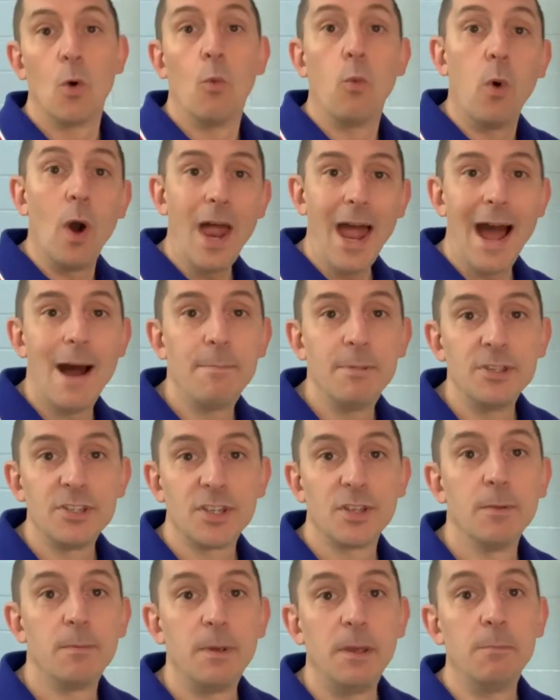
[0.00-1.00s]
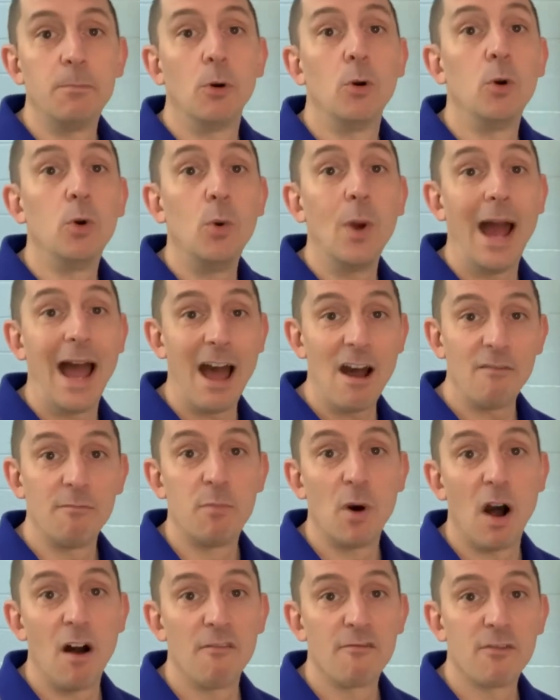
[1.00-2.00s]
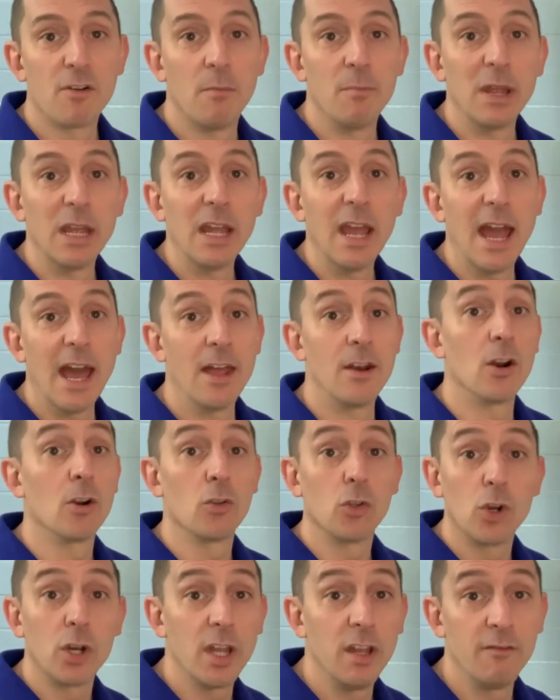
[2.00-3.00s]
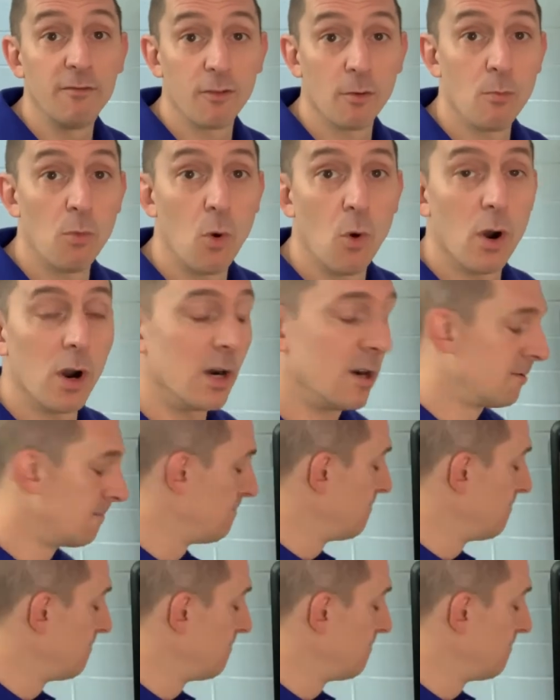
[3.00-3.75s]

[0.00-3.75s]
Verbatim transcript: What happens to the people who have bought from me and are looking for more?